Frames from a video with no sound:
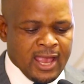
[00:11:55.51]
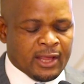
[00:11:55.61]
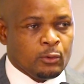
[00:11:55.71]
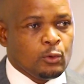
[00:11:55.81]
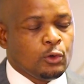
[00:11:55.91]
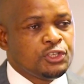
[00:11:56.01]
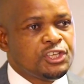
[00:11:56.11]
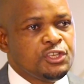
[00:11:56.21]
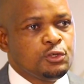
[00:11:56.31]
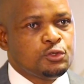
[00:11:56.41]
And we'll
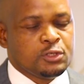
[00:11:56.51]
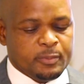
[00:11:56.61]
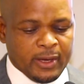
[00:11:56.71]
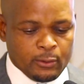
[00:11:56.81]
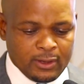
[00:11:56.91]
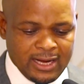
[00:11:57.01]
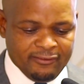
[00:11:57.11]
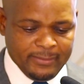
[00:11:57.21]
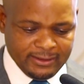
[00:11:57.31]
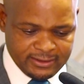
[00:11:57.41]
continue to depend on
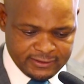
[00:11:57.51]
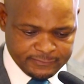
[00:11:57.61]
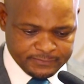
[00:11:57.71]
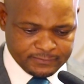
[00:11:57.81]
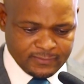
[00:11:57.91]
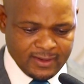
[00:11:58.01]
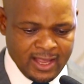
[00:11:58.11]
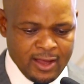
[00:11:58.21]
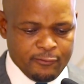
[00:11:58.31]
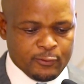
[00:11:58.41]
government
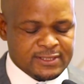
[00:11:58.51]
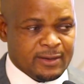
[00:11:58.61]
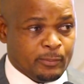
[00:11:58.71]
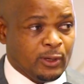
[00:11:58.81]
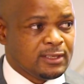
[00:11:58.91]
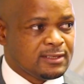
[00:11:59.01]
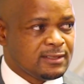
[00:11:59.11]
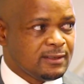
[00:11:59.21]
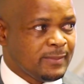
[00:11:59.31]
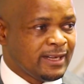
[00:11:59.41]
for support,
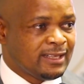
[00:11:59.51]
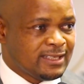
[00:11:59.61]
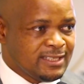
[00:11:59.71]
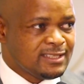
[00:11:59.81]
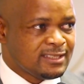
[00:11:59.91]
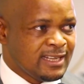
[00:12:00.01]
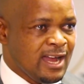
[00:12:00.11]
but at least